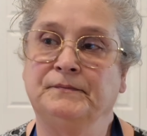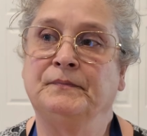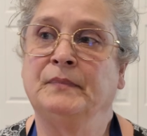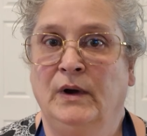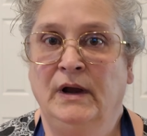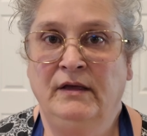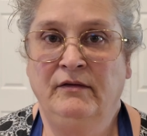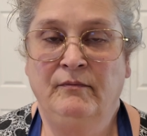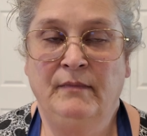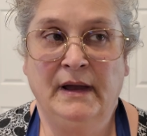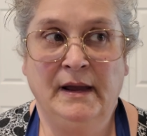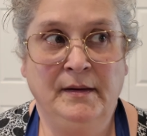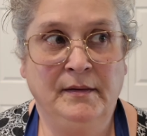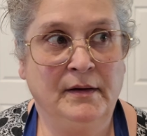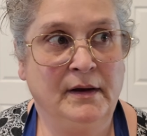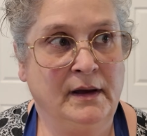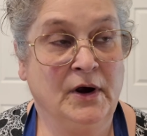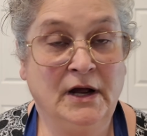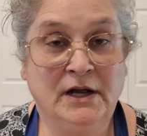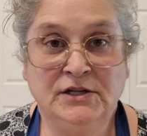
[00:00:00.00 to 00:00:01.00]
One of my
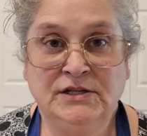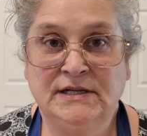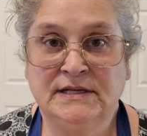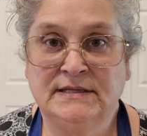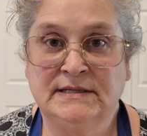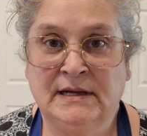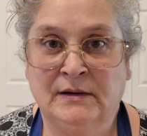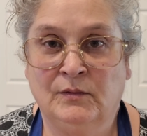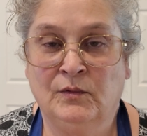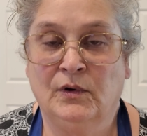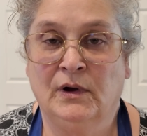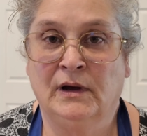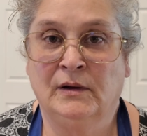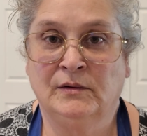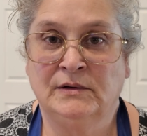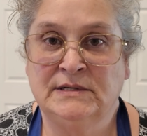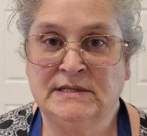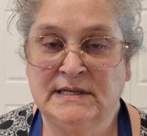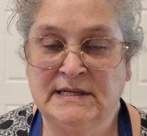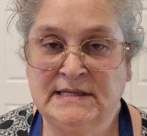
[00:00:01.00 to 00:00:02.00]
projects I
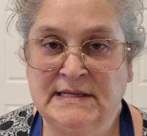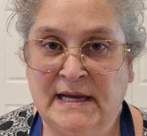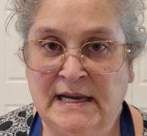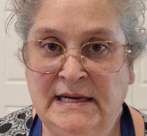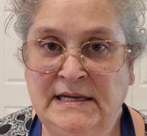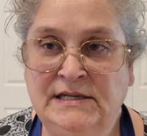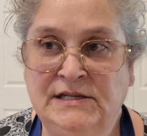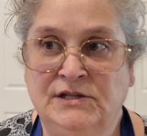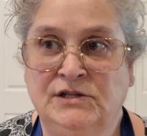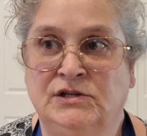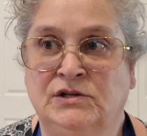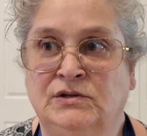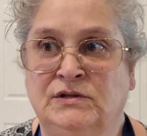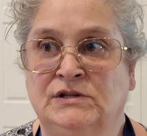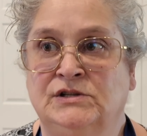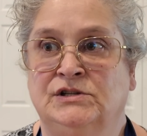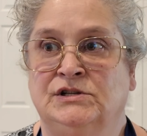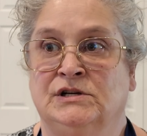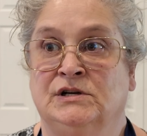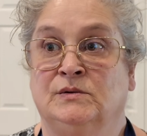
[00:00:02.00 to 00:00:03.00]
was excited to do
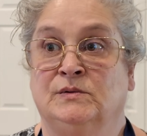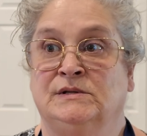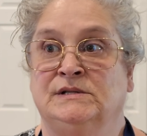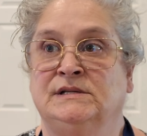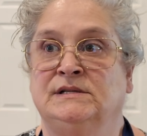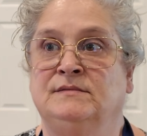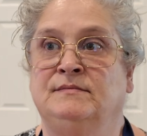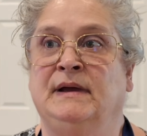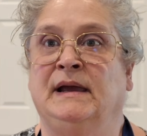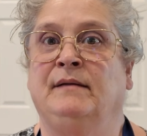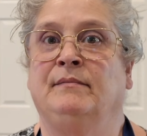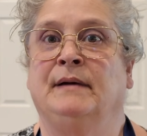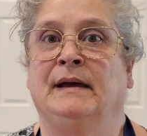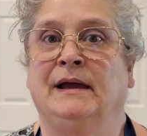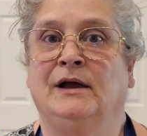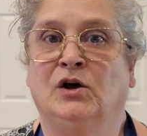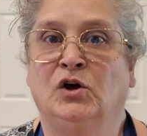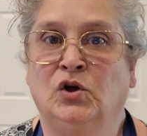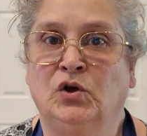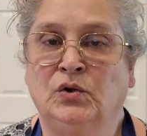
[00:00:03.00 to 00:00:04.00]
this year was to make
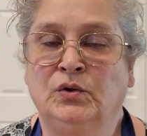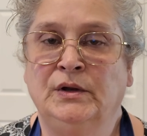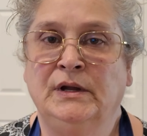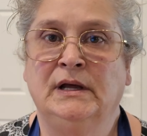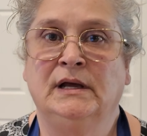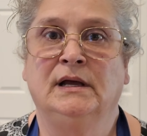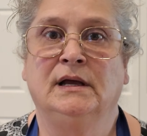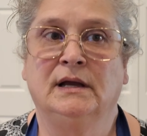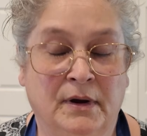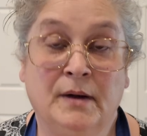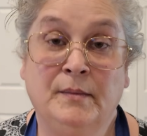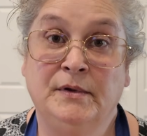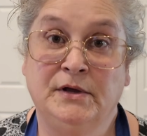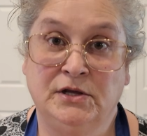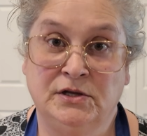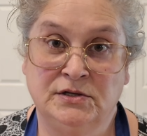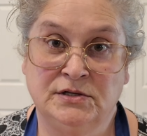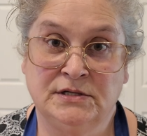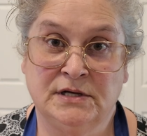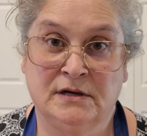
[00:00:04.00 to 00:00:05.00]
my own
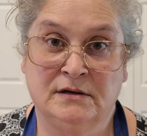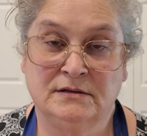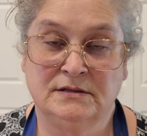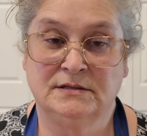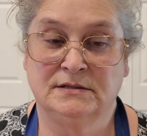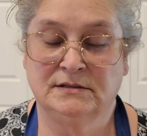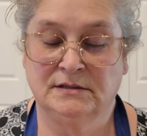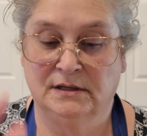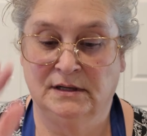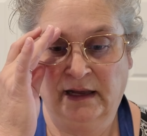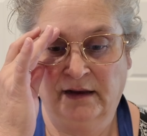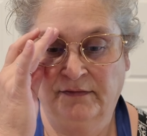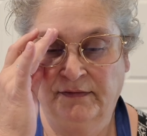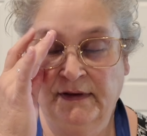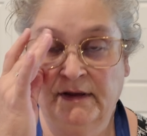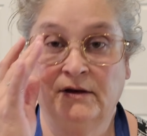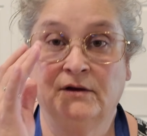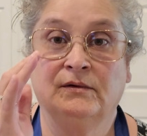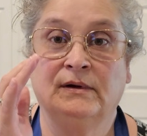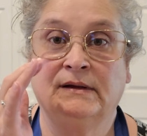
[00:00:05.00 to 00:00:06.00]
barbecue sauce. I had
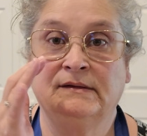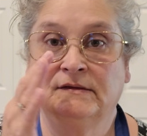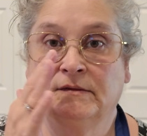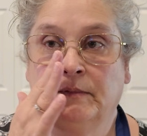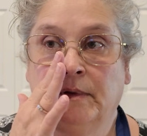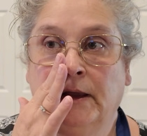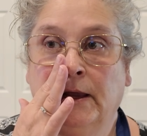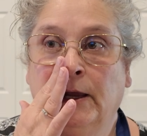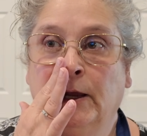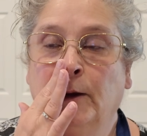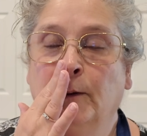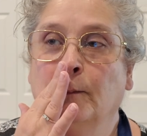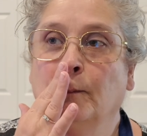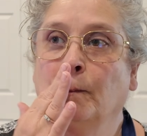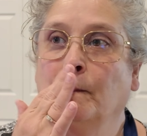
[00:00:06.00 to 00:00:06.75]
found a recipe.